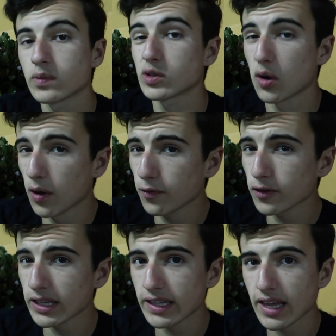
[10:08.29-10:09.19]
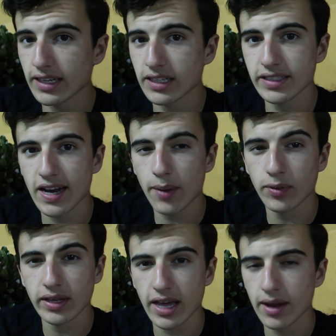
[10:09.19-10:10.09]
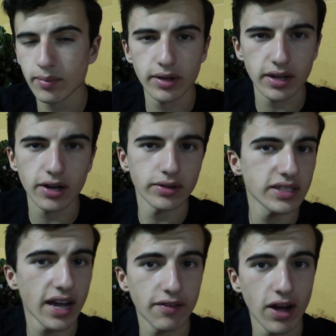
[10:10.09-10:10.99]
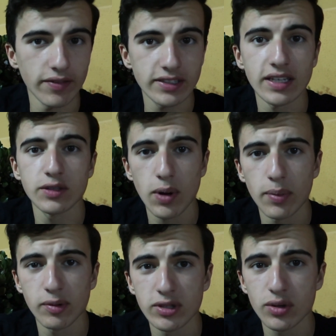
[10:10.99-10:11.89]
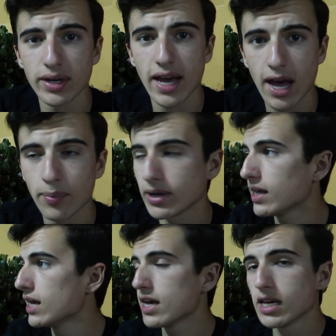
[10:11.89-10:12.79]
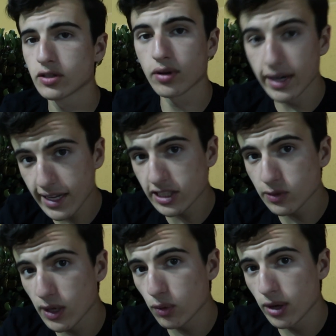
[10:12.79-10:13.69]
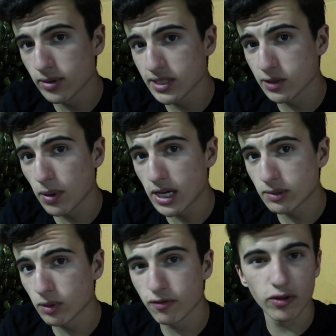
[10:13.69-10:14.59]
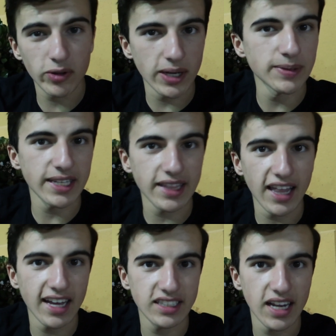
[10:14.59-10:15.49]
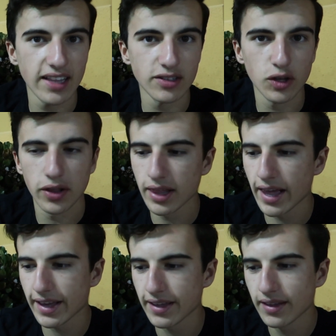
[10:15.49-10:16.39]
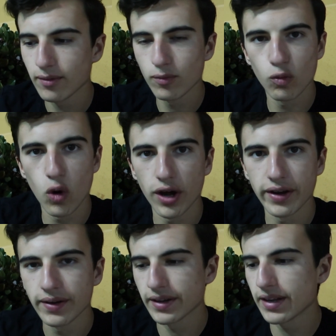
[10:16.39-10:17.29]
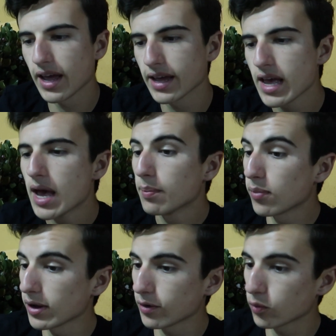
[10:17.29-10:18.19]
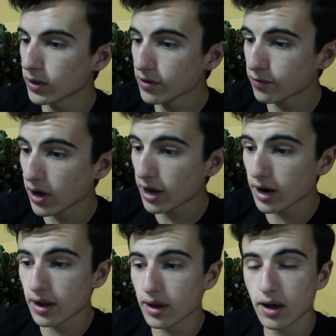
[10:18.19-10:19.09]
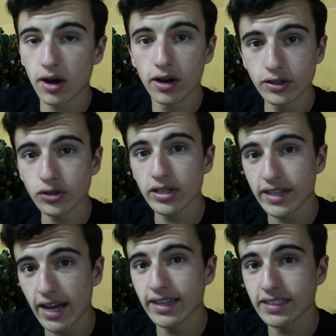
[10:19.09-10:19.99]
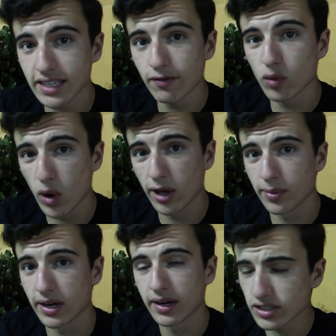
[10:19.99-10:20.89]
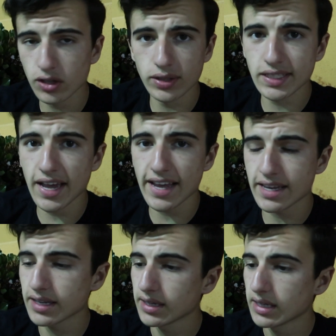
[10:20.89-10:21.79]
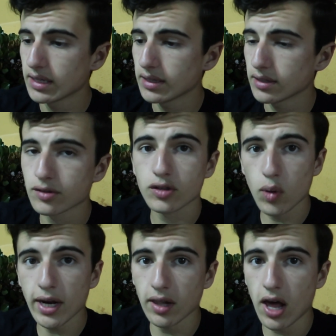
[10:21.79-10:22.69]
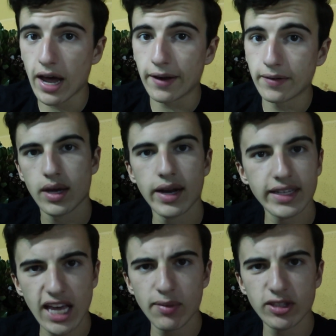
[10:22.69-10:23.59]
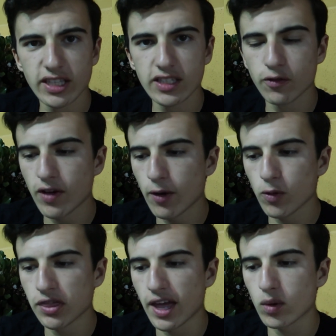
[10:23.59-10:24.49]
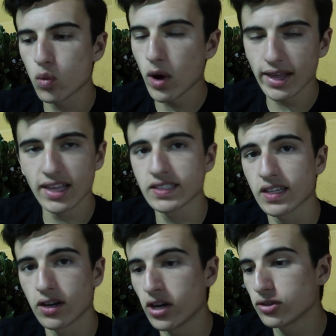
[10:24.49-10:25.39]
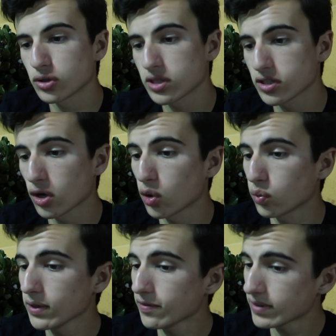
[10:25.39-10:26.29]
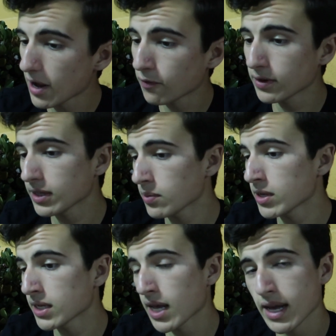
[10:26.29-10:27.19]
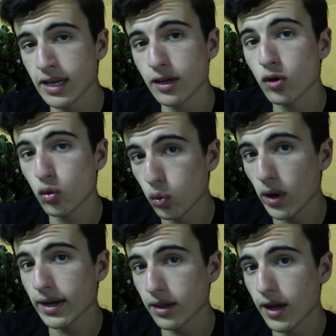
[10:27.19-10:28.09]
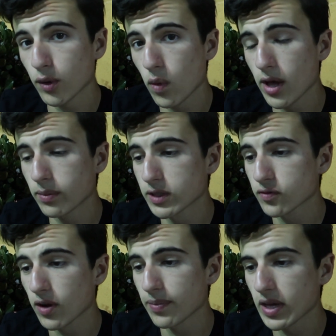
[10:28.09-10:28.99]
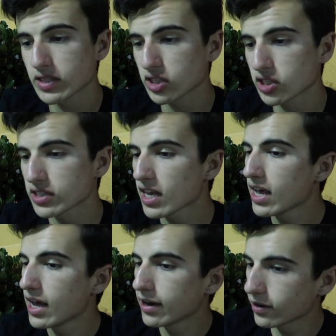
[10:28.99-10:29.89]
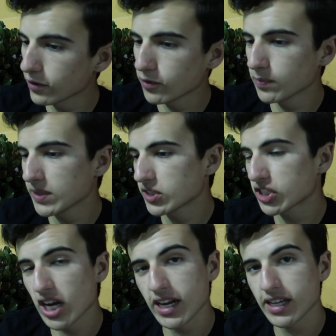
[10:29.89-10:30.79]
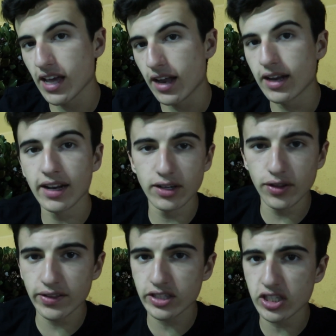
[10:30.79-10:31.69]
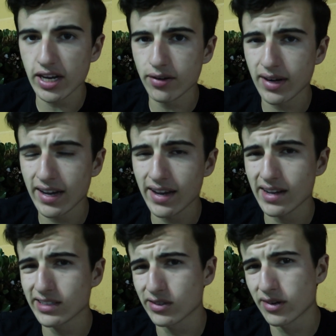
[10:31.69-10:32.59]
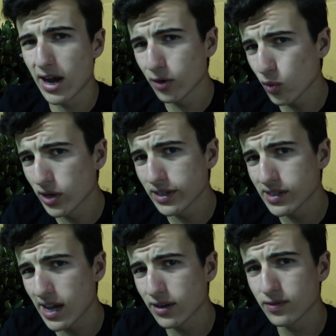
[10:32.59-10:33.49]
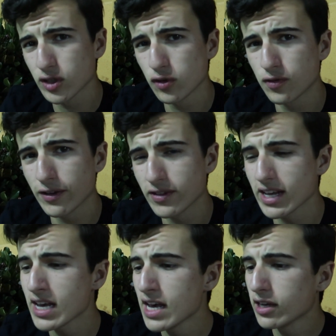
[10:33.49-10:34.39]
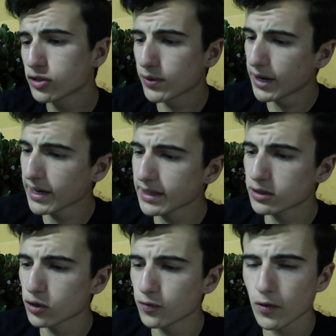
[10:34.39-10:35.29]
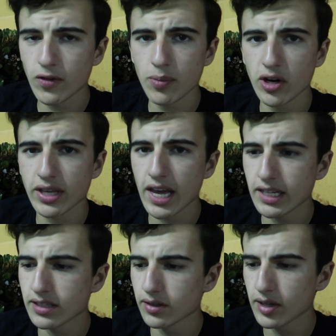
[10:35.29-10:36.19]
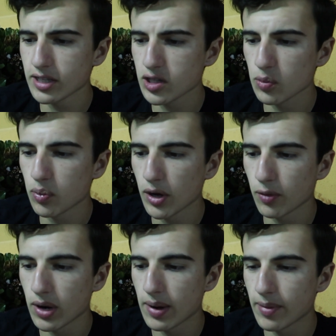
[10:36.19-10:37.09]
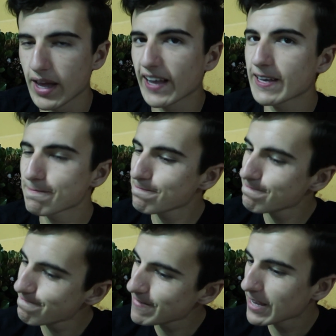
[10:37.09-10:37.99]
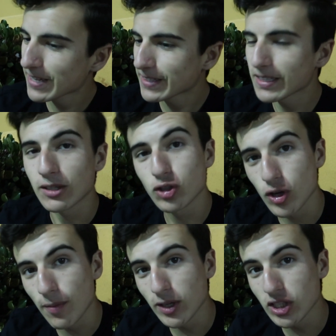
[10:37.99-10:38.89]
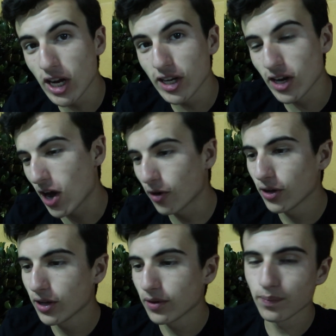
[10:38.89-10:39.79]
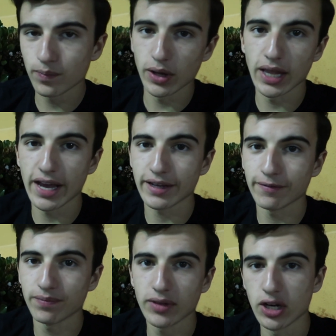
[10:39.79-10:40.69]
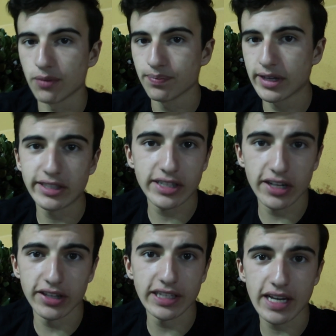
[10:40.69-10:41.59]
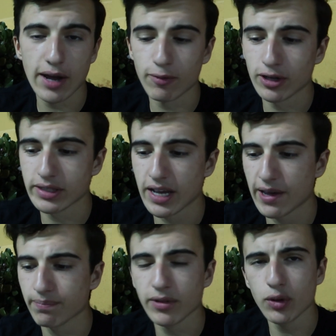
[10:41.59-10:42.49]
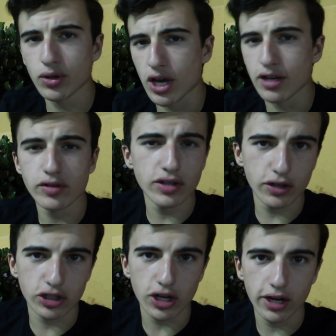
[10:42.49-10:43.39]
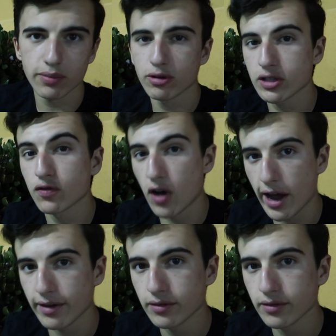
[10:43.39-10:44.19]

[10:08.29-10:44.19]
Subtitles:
So hopefully that doesn't happen again, but you know, it's kind of obvious that's probably what's going to happen. So we gotta catch as many Wailmers as possible before it becomes like the last day and there's only like 1 a day. But we've caught 197 Wailmer, so it's like, it's quite a lot. And I came into this event with like way less than 100, so we've definitely been gaining quite a lot of Wailmers from this. It's just, none of them been shiny yet. And I know that the shiny rate is around 1 out of 250, so we're not at the 250 mark yet till it gets to the point where I'm like, should have my shiny now. But like, you know, it's still in the time where it's like, okay, he's not shiny, but it's fine.